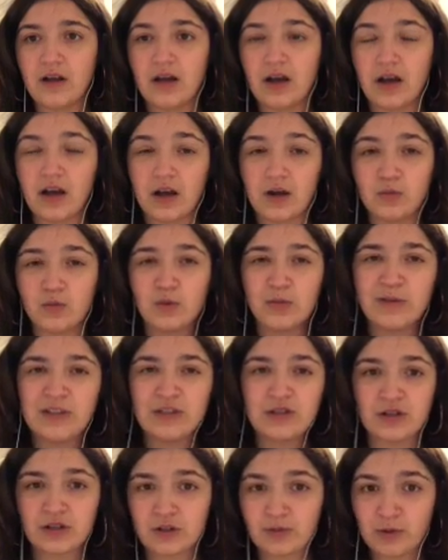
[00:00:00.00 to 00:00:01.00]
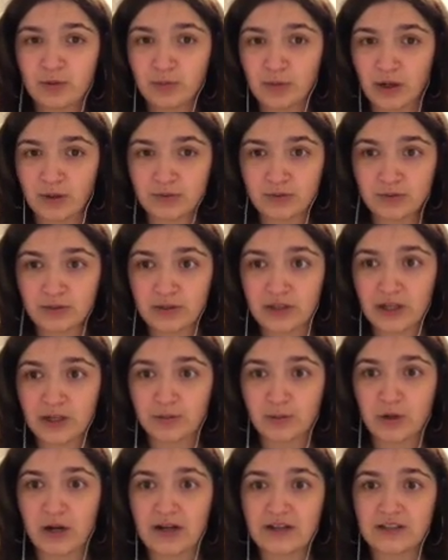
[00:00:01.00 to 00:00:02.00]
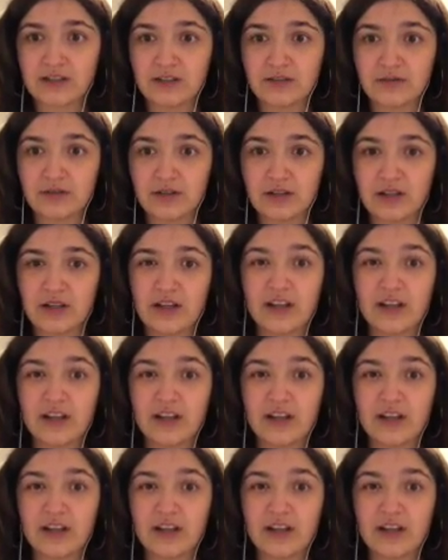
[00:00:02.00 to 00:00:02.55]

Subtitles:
When we talk about problems with hyperactivity,